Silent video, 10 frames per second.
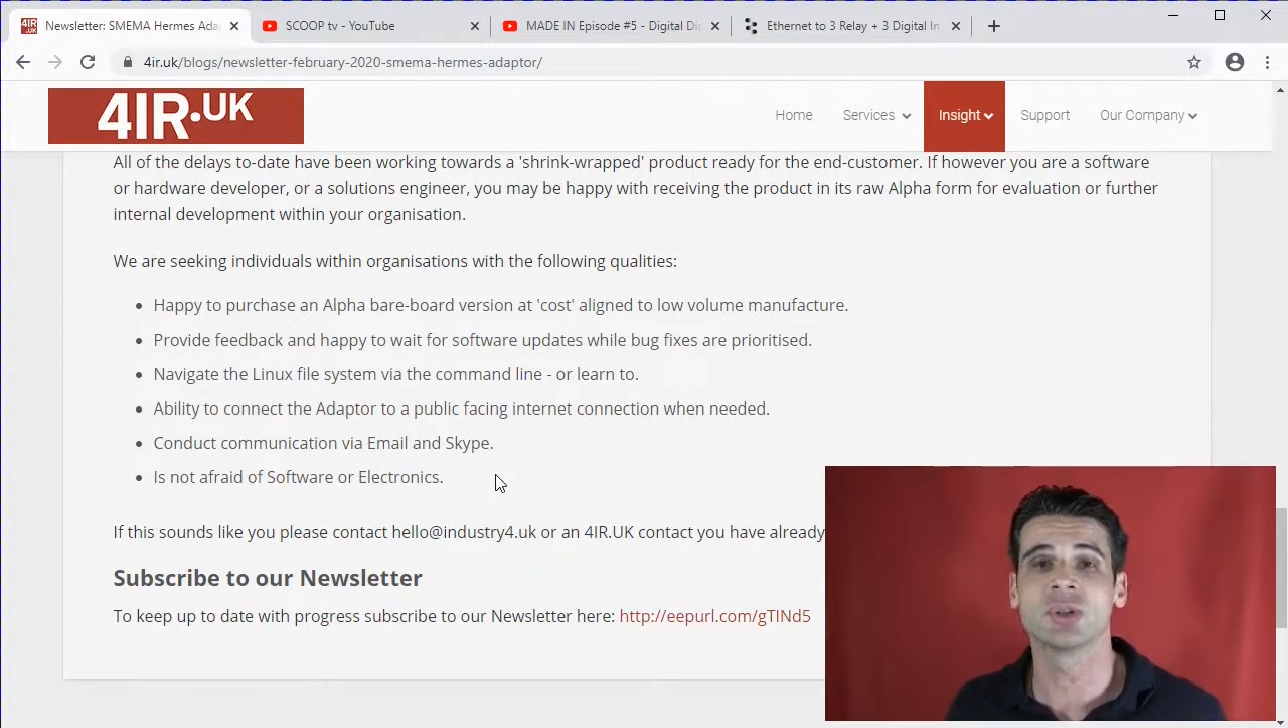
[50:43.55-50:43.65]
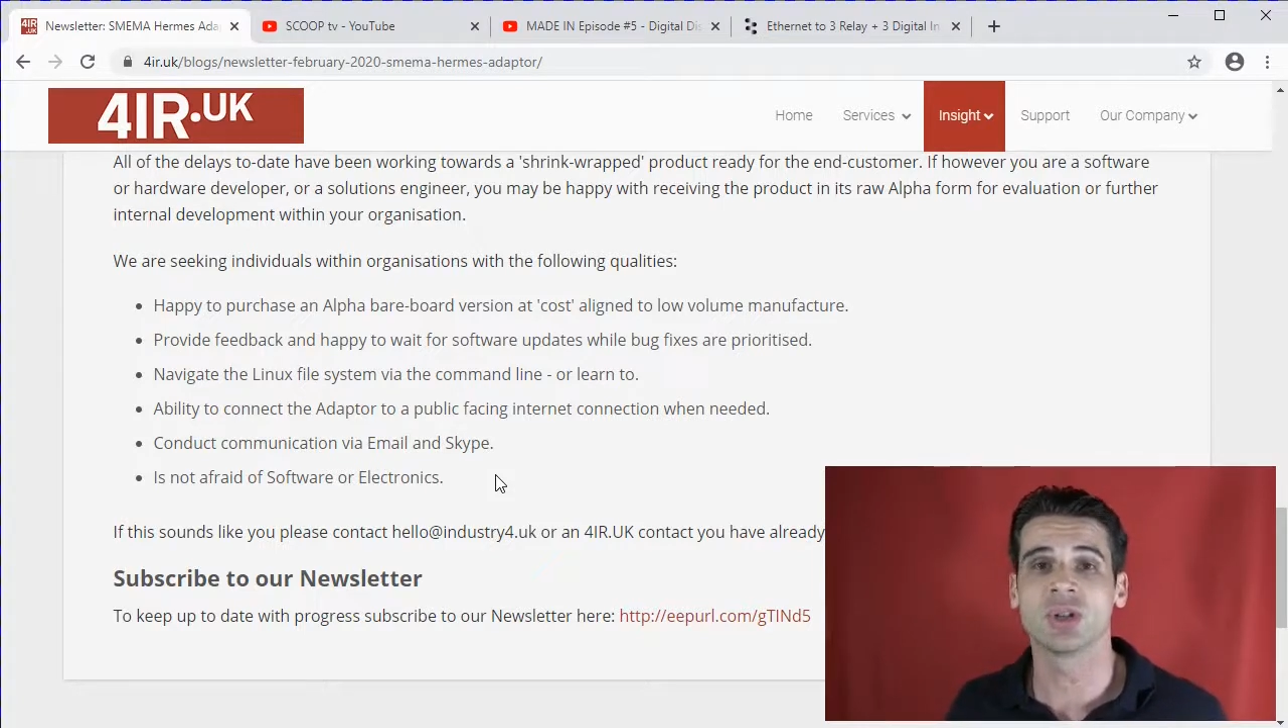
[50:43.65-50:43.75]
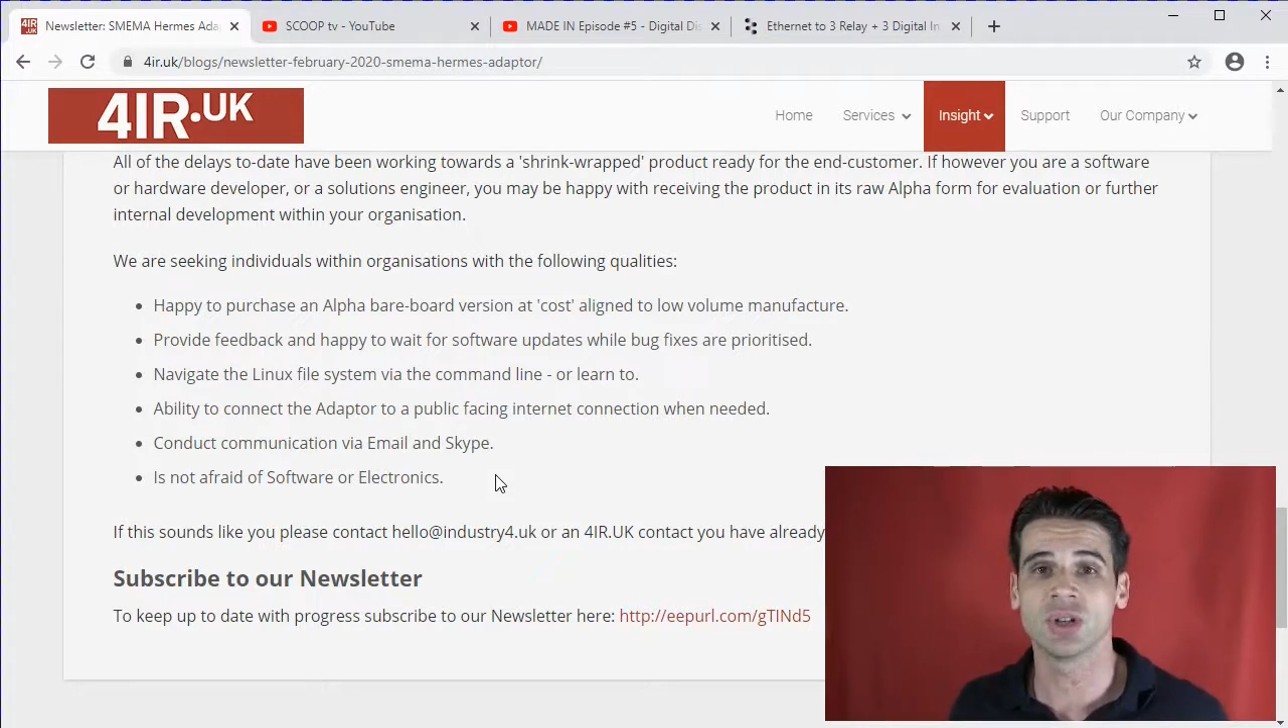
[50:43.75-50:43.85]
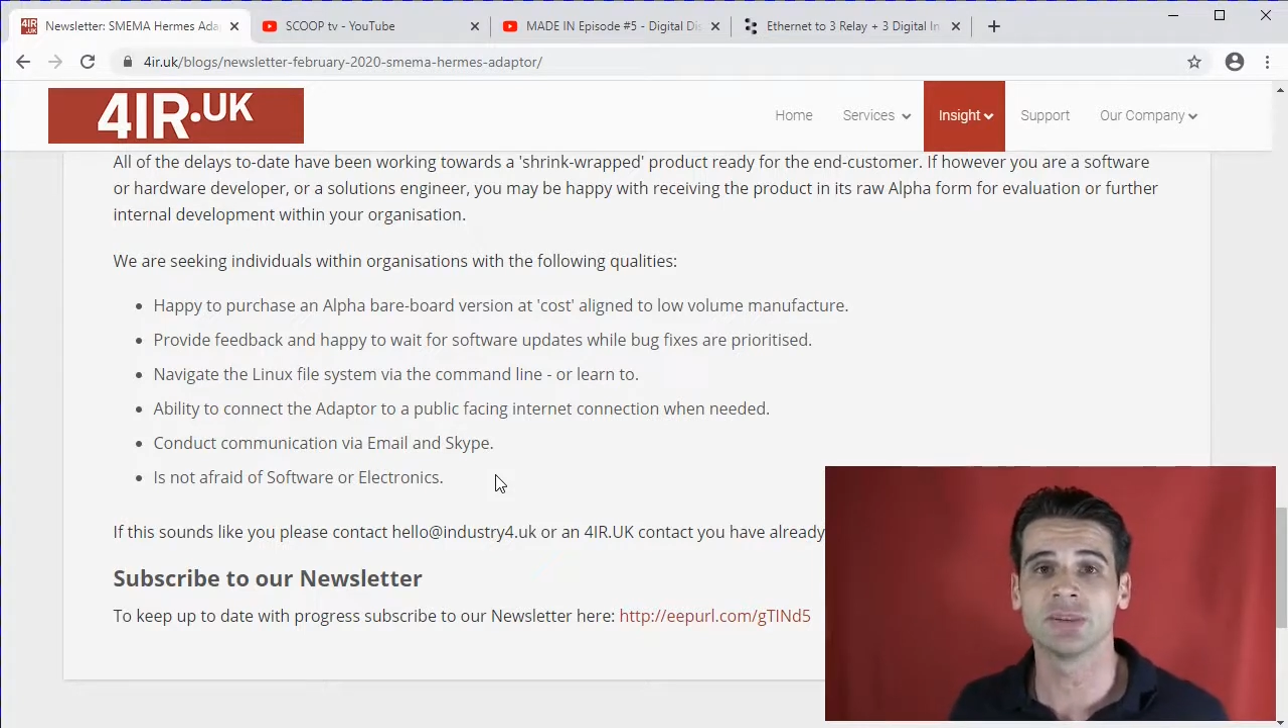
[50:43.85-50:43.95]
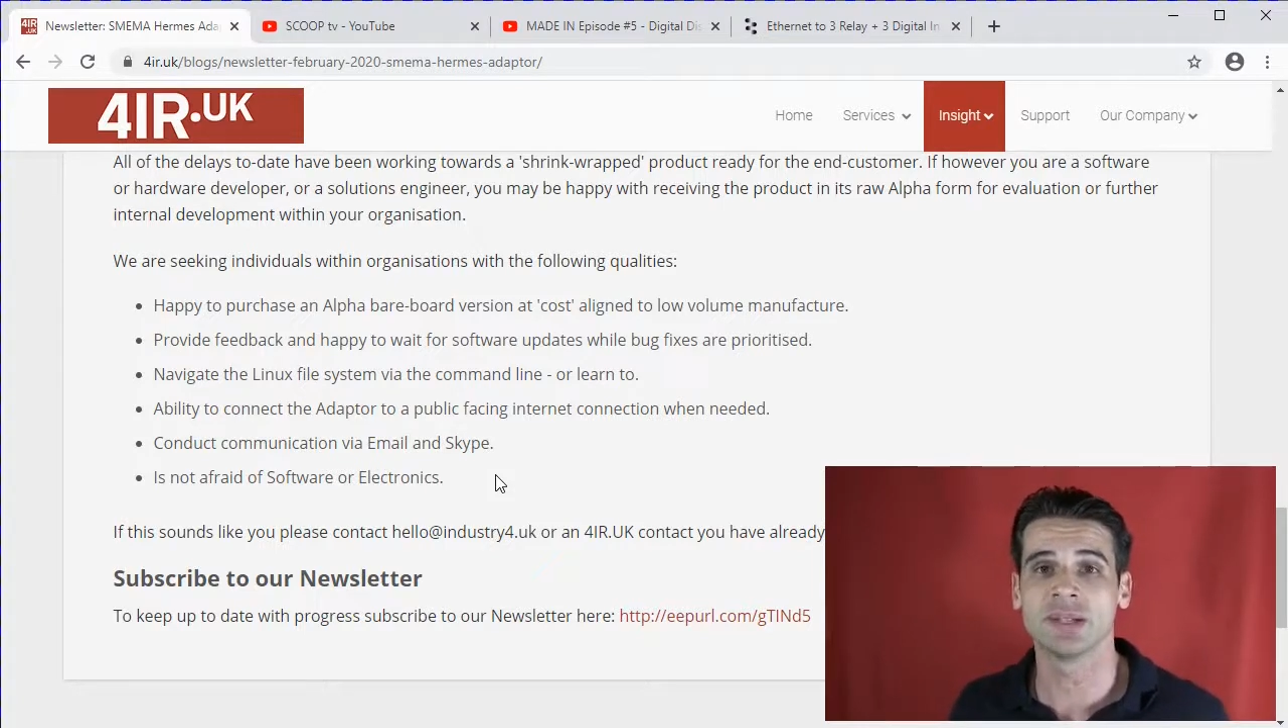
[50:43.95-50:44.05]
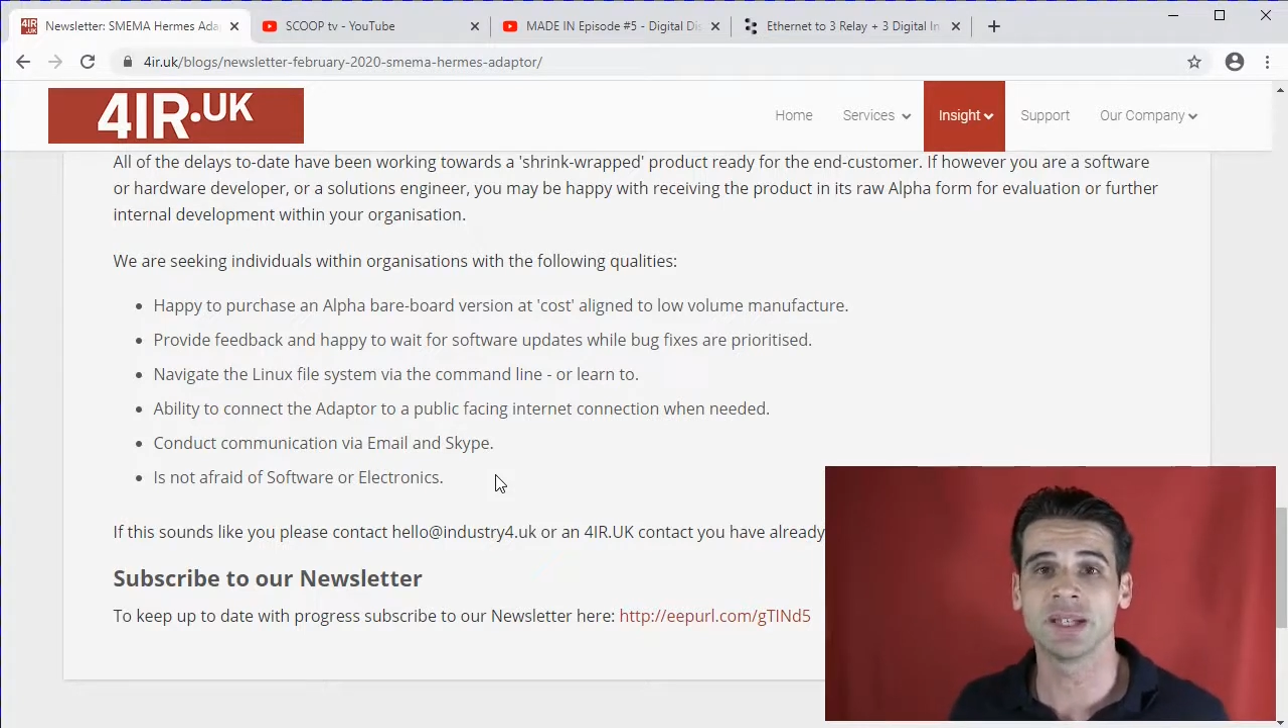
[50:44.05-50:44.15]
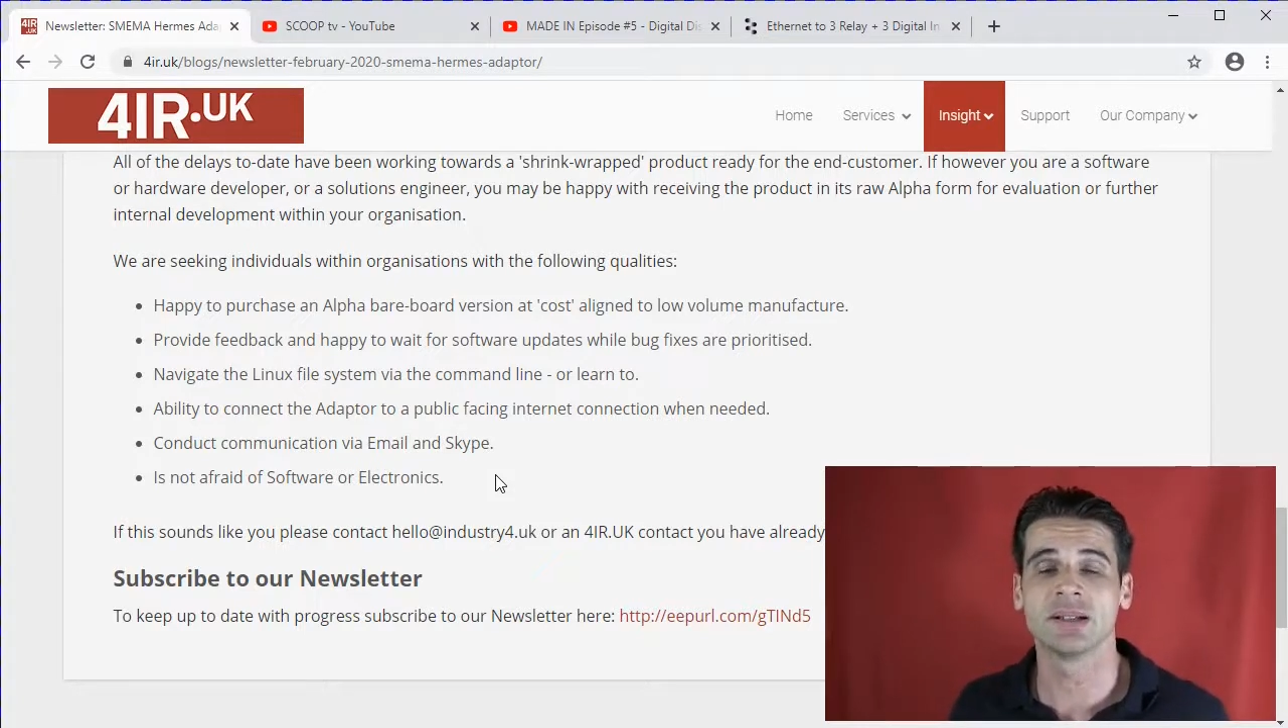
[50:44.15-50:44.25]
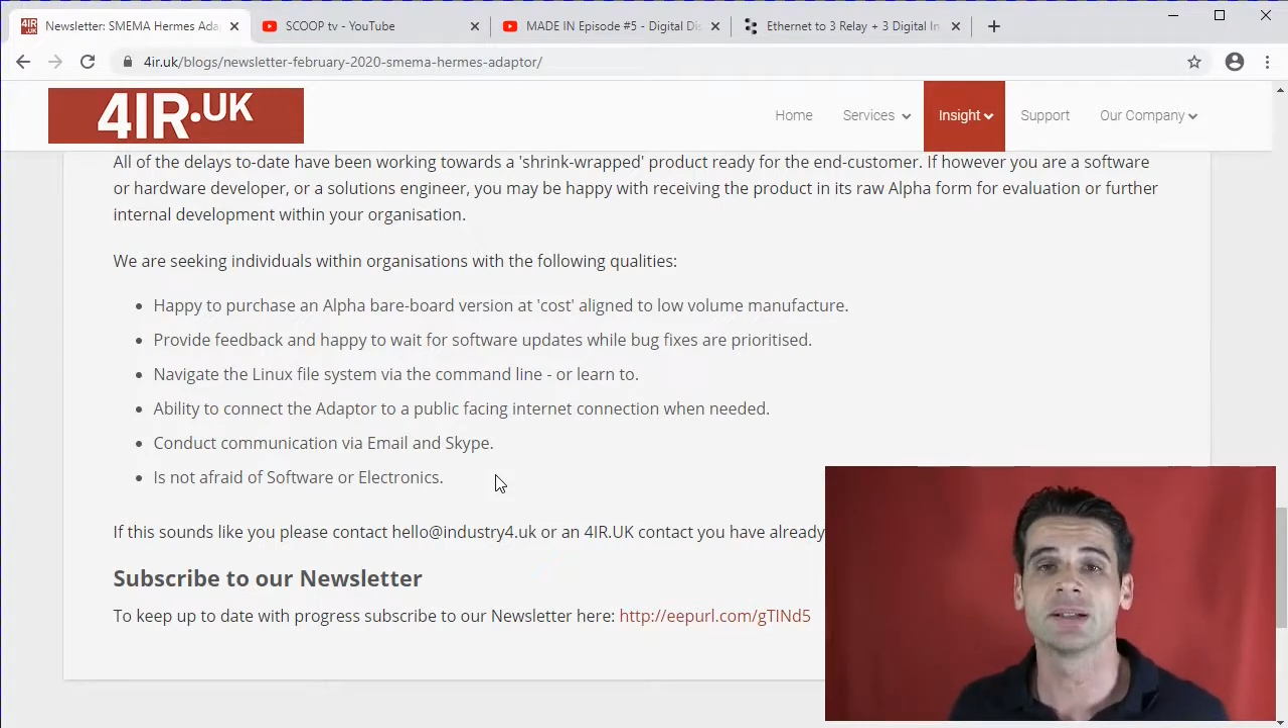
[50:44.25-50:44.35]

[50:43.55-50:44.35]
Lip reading: economy